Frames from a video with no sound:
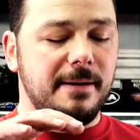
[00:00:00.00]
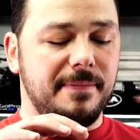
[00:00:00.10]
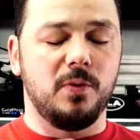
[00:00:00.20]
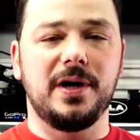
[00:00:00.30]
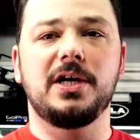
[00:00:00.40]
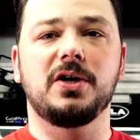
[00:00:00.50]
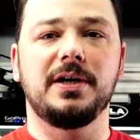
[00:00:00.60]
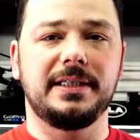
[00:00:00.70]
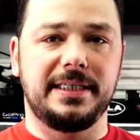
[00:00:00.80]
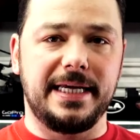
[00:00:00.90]
but what you're
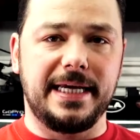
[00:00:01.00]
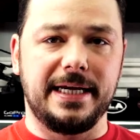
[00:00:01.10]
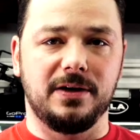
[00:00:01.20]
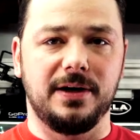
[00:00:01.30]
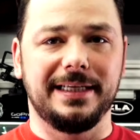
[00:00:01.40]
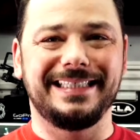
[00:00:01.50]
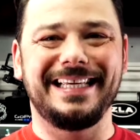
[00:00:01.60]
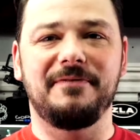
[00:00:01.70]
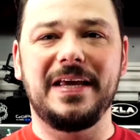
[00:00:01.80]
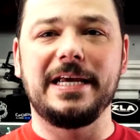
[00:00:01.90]
gonna see here is
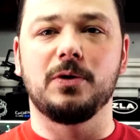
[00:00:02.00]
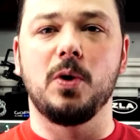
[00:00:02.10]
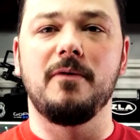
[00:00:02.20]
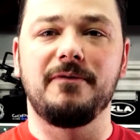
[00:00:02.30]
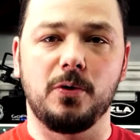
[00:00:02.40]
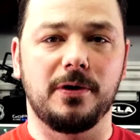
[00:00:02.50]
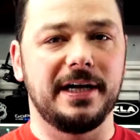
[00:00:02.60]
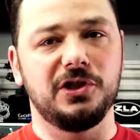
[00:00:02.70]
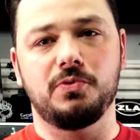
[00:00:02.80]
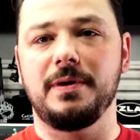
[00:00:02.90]
the Hero 4.
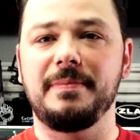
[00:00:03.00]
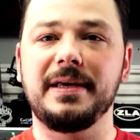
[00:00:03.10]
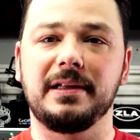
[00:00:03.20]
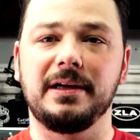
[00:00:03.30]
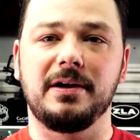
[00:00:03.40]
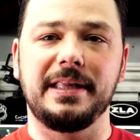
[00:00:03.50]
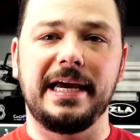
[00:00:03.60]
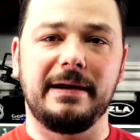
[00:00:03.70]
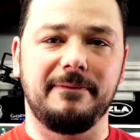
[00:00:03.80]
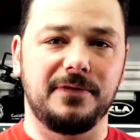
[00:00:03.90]
I just wanna be clear on
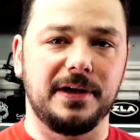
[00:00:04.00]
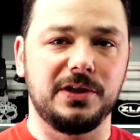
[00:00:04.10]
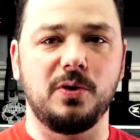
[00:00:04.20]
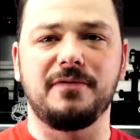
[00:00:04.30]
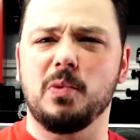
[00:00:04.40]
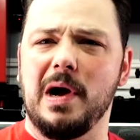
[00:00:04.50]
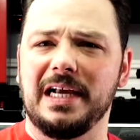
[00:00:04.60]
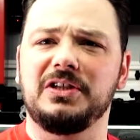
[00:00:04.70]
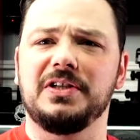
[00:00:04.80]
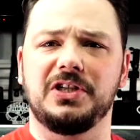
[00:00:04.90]
that up front. So if you're
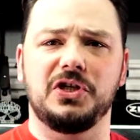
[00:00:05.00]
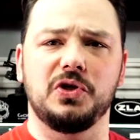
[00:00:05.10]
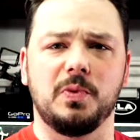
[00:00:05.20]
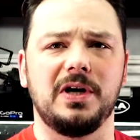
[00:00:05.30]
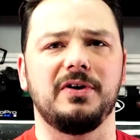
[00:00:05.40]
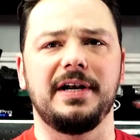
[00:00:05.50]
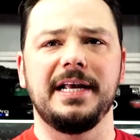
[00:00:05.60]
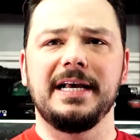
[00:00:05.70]
watching this and you're wondering,